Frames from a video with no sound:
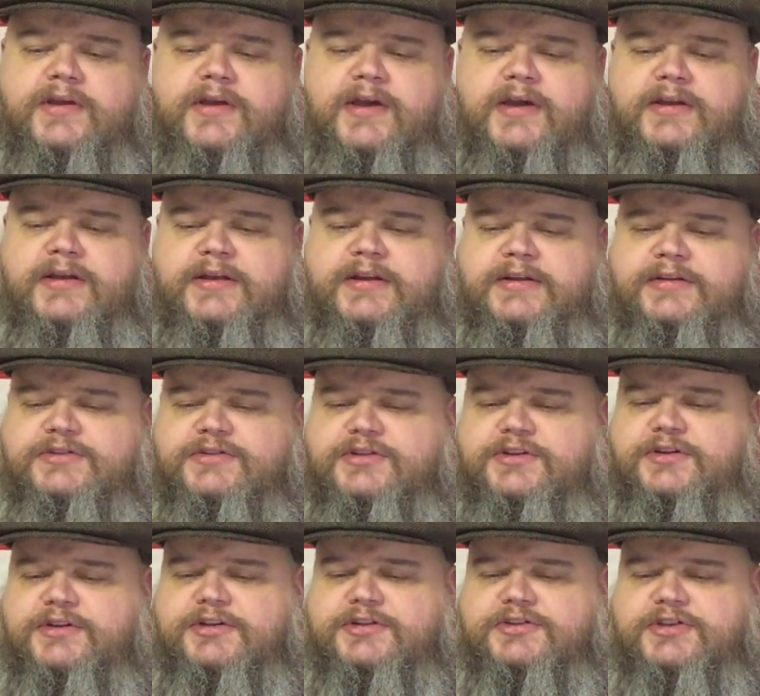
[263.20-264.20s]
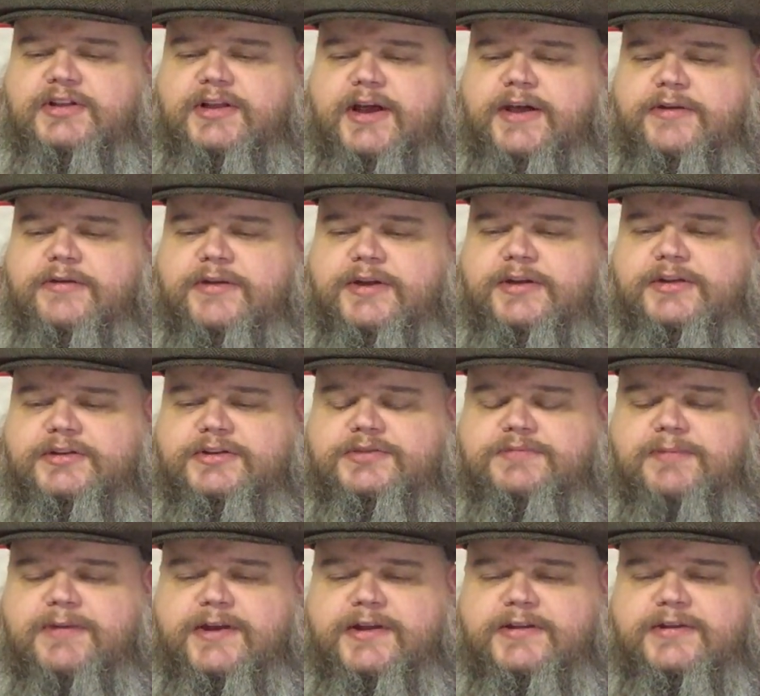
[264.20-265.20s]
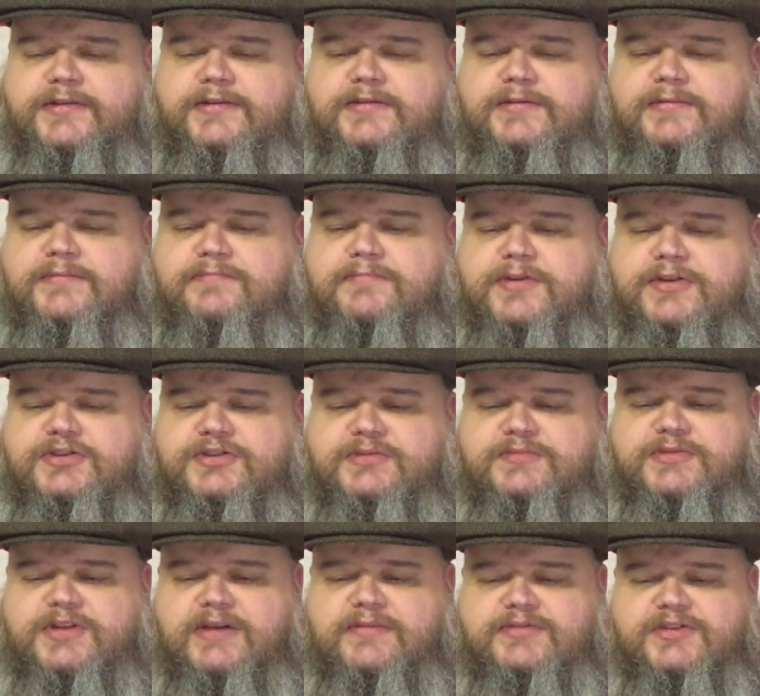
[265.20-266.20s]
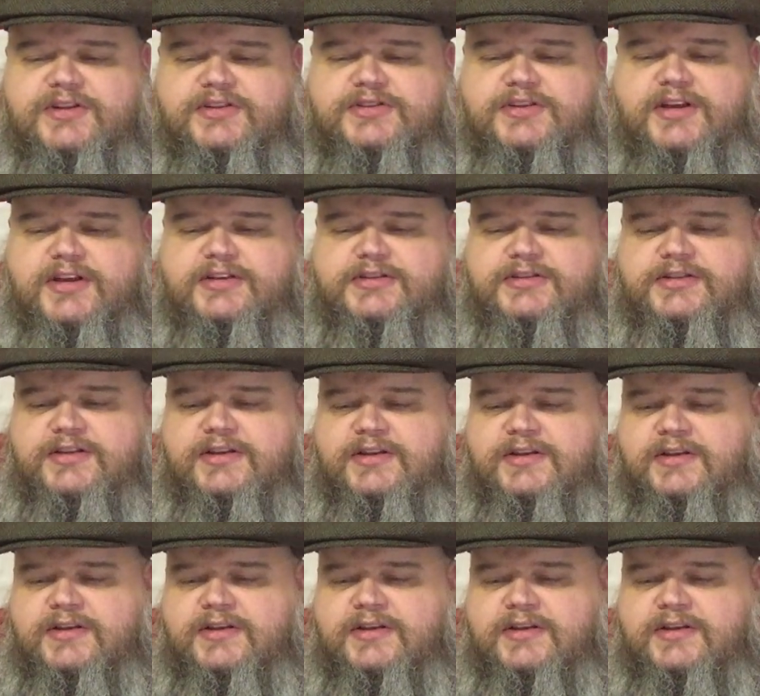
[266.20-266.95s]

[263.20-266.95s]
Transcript: And it is it's a lighter English blend, but sometimes that's nice.